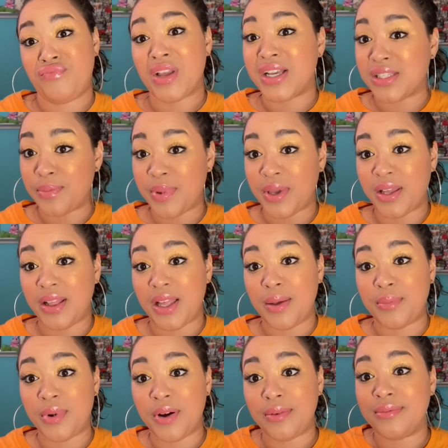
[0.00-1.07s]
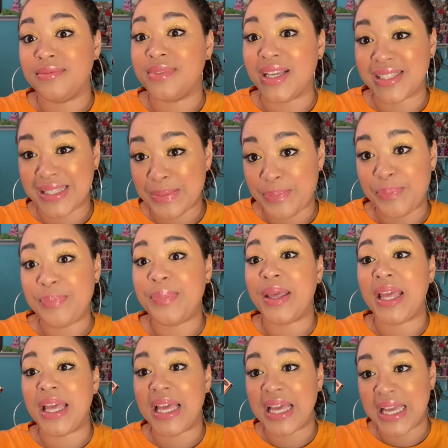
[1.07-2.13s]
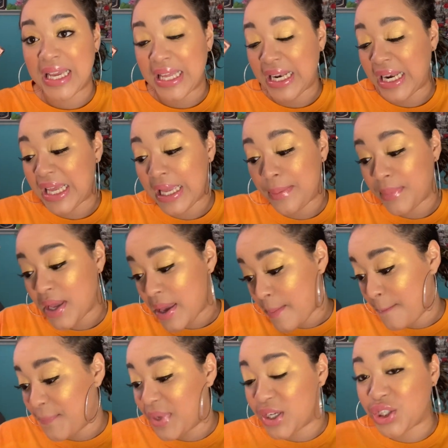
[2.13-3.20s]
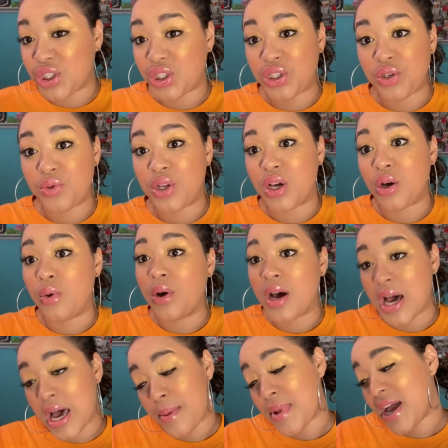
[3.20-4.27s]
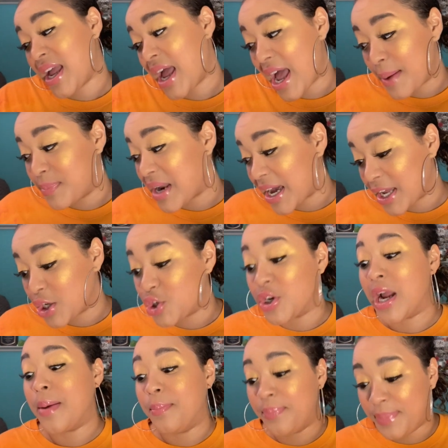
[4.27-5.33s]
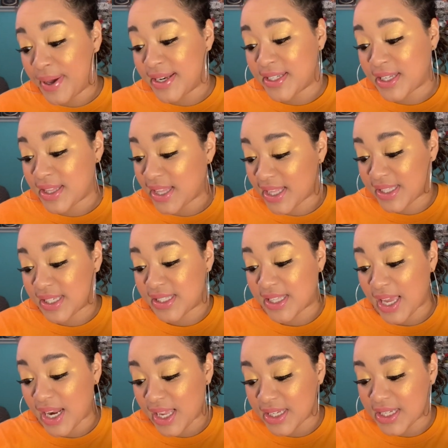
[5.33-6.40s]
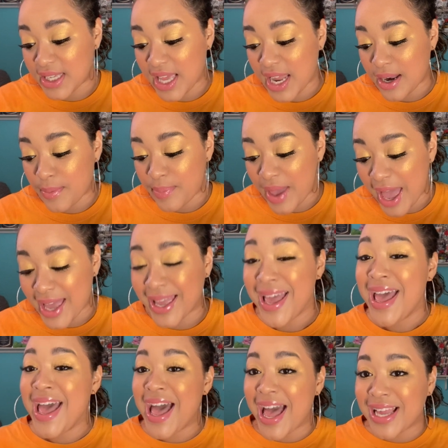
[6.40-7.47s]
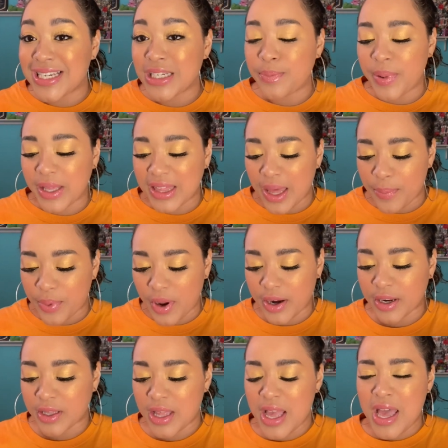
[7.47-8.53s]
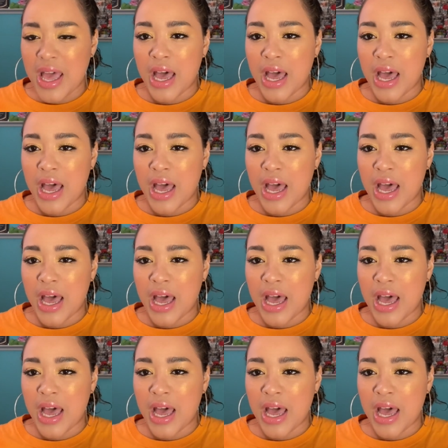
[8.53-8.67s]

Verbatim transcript: That's a big claim, bro. That's a big claim. But, you know, um, I, am not going to try, but that's exciting to get in a bag. I did pick that product.